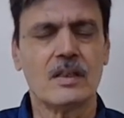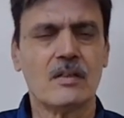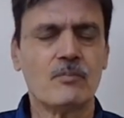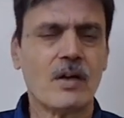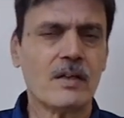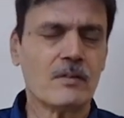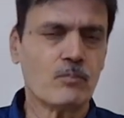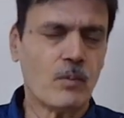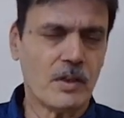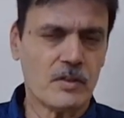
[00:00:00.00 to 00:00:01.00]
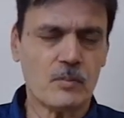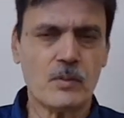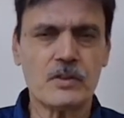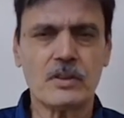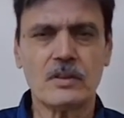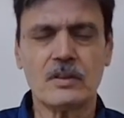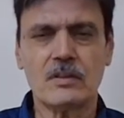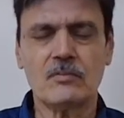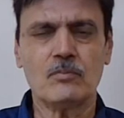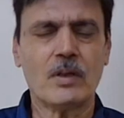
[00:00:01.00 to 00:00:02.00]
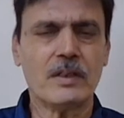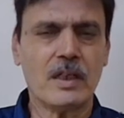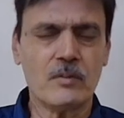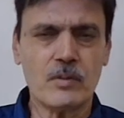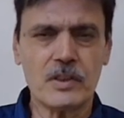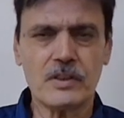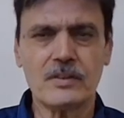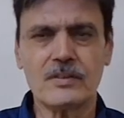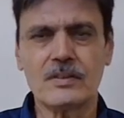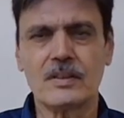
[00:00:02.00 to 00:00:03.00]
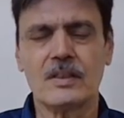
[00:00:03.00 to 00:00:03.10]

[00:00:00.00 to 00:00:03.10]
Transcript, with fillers: by participation, by deliberations,